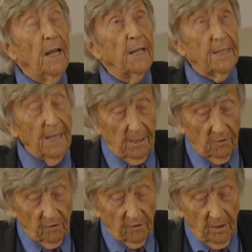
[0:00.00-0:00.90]

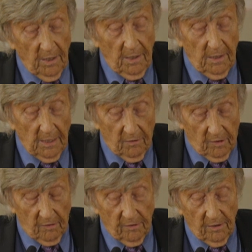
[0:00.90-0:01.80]
against the
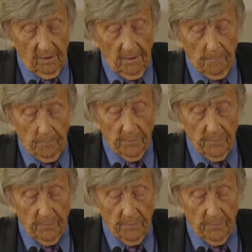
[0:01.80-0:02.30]
existing